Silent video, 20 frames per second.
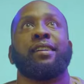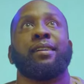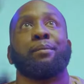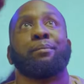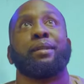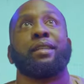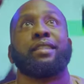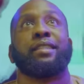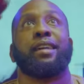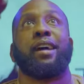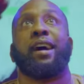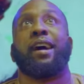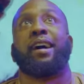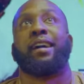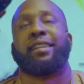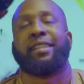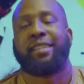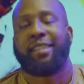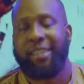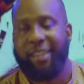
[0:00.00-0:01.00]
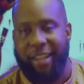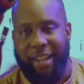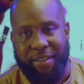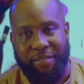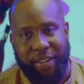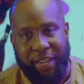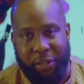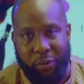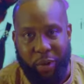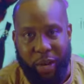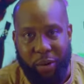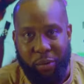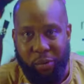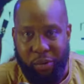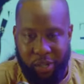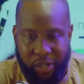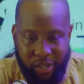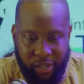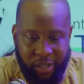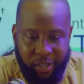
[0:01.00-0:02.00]
please God, I find the right
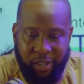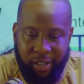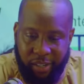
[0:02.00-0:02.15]
one.